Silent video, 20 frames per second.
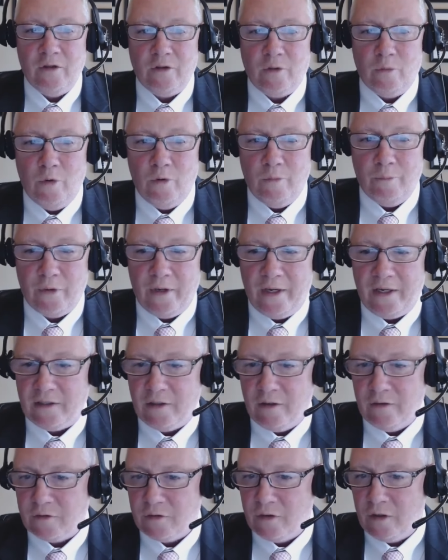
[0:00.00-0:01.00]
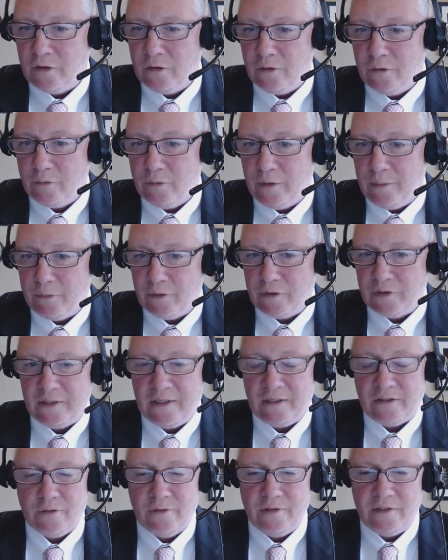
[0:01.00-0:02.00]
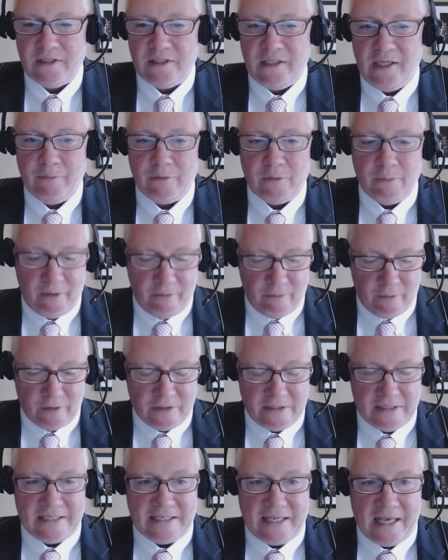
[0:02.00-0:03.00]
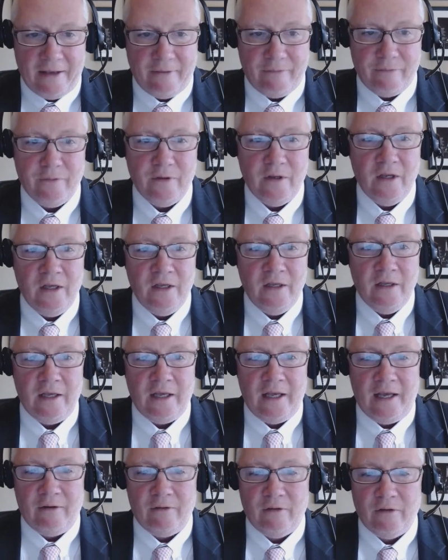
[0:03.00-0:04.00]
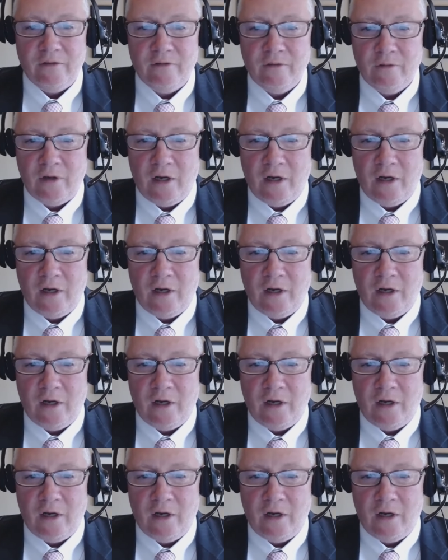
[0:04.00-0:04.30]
The wound breakdowns are under 3%. So this seems to be a very safe and